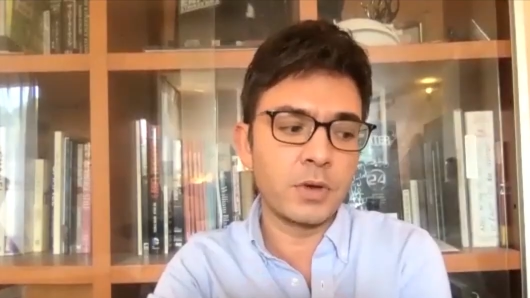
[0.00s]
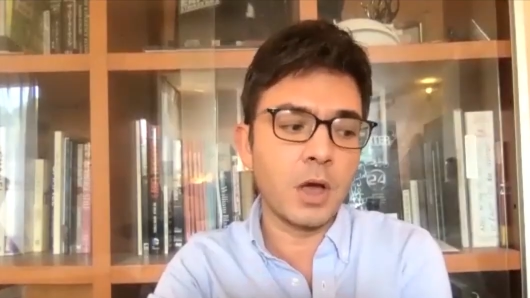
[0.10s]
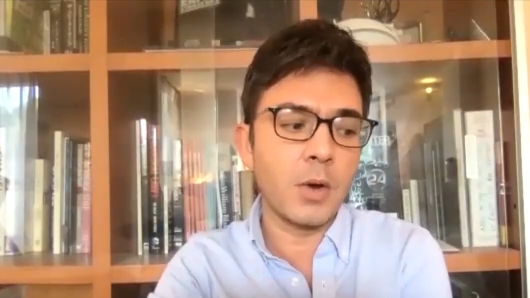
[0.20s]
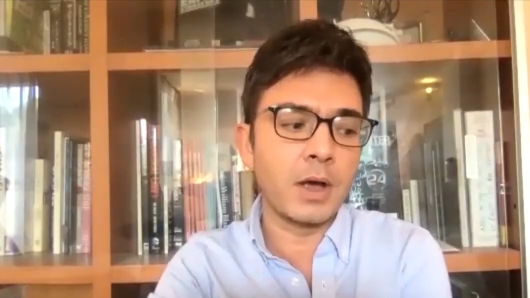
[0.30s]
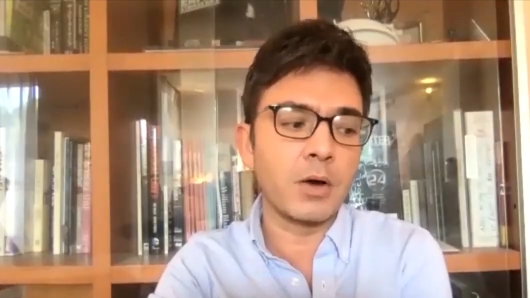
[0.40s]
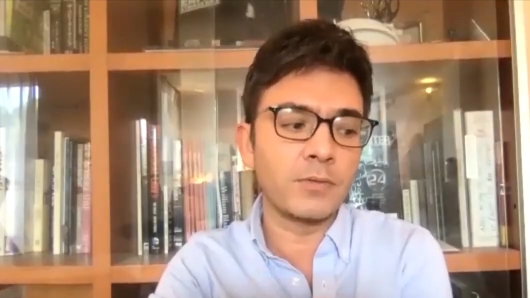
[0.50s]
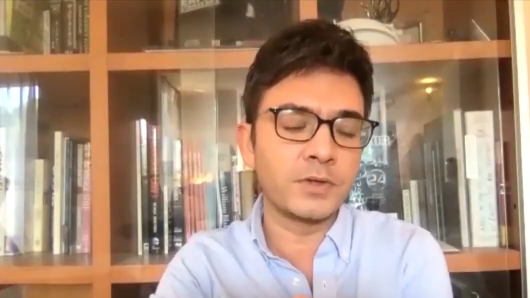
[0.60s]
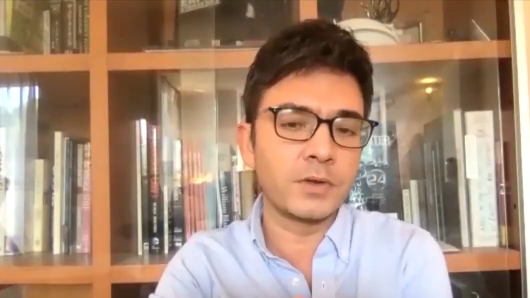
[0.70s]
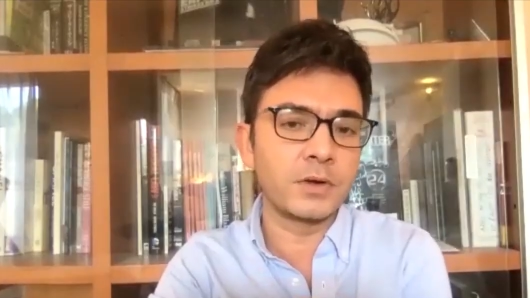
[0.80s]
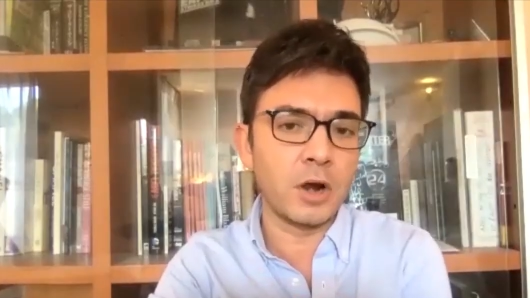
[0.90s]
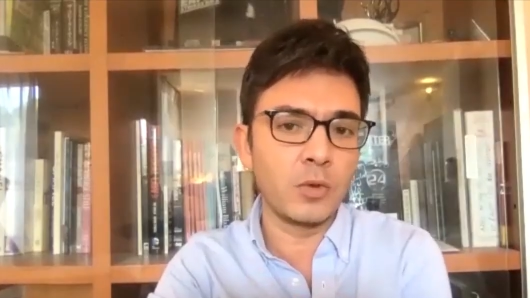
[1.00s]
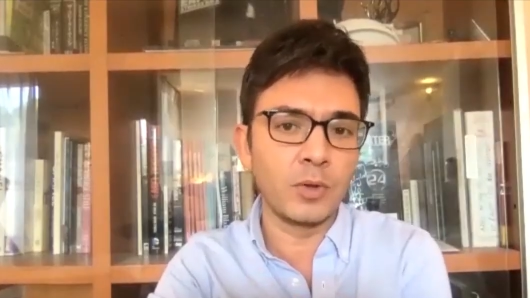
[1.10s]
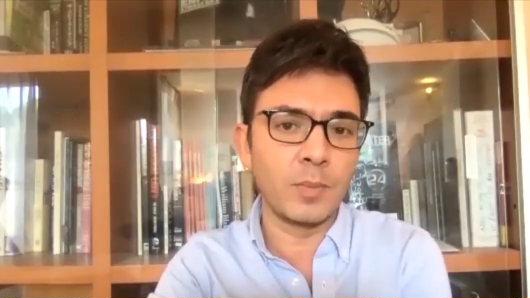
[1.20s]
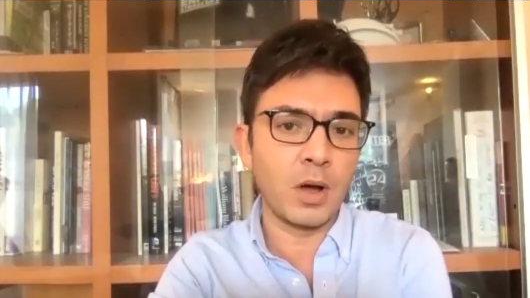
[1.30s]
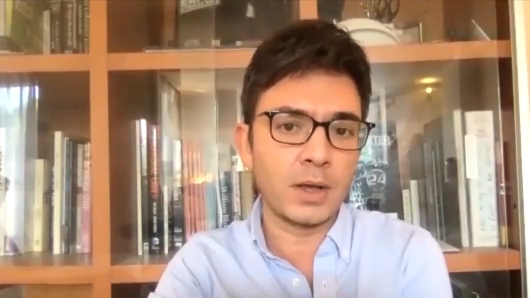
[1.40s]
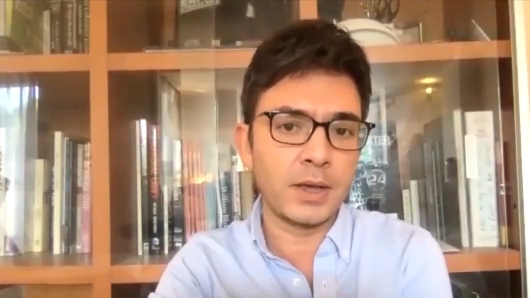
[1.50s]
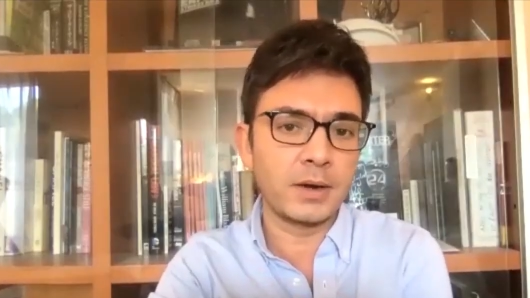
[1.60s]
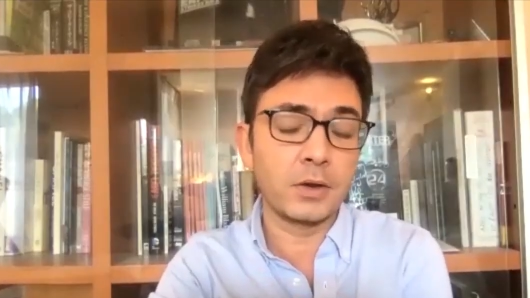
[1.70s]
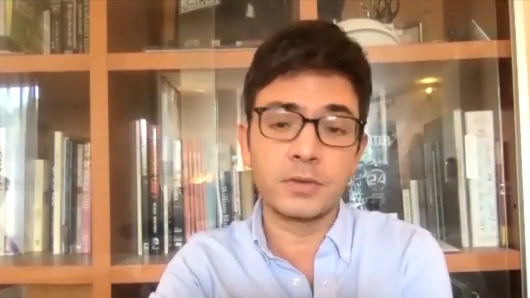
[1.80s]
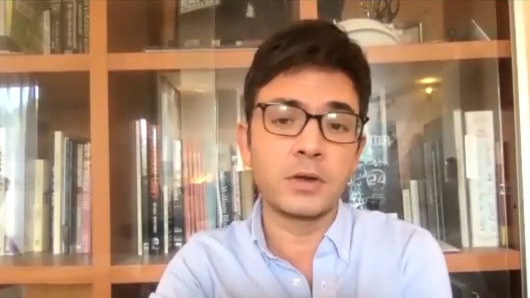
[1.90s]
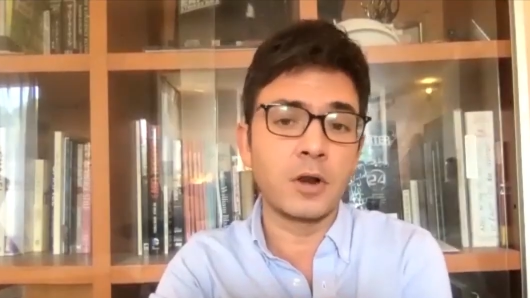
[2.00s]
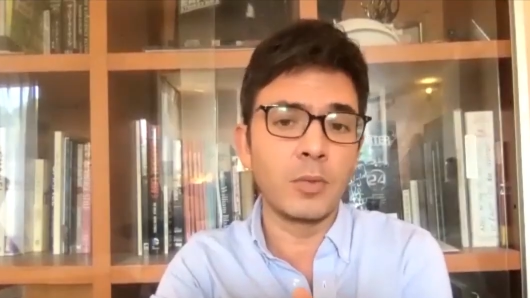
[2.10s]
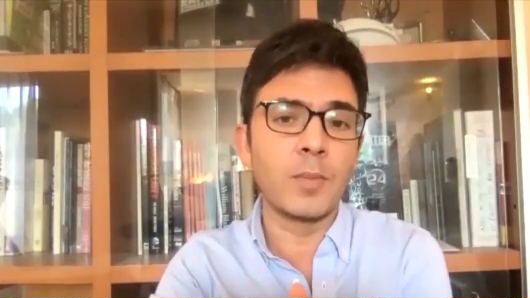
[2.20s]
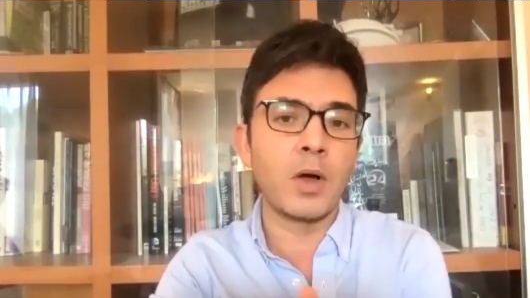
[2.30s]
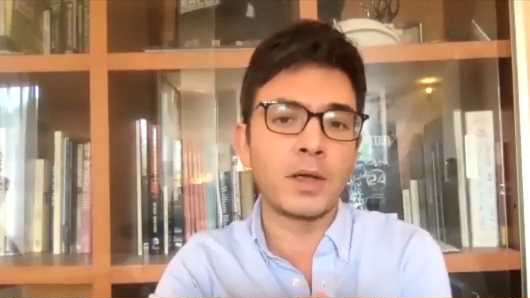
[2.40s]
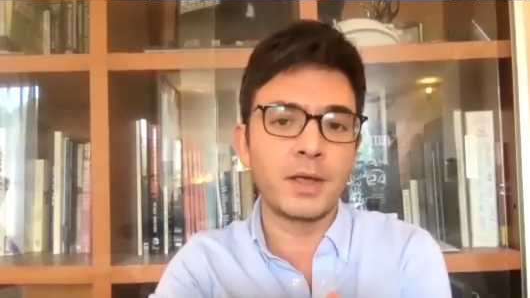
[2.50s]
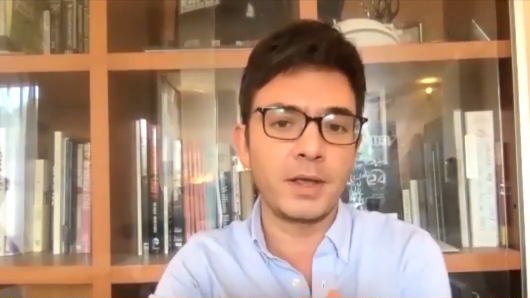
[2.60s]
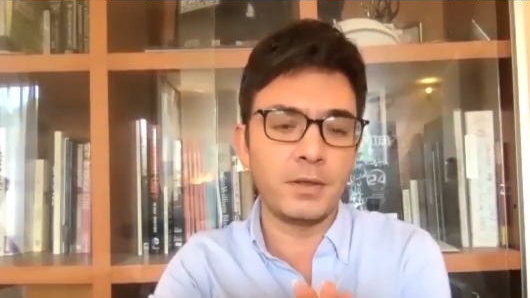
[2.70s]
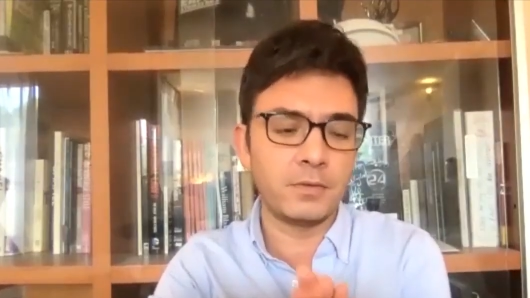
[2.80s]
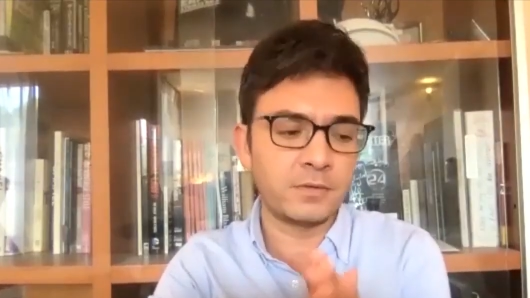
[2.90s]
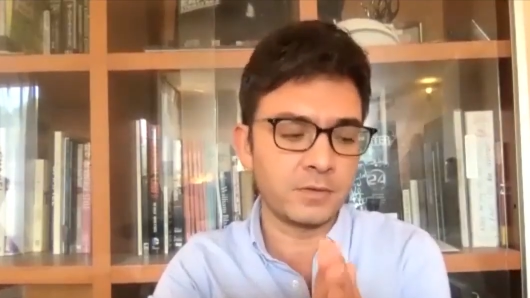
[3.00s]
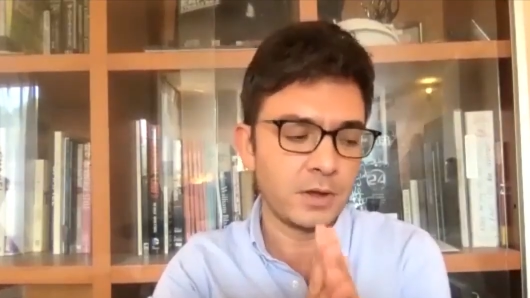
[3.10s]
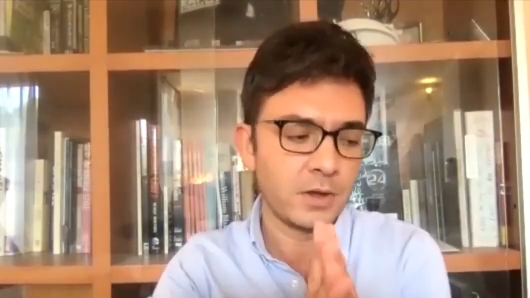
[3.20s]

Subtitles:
going off to the global market, look, the global market is